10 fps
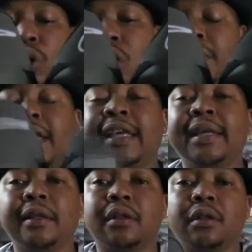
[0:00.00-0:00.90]
on the
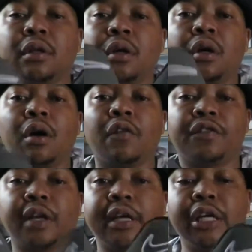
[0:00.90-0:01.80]
heel of
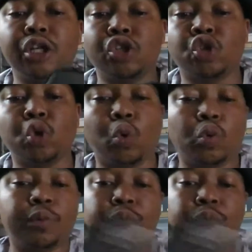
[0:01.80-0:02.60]
the inner sole.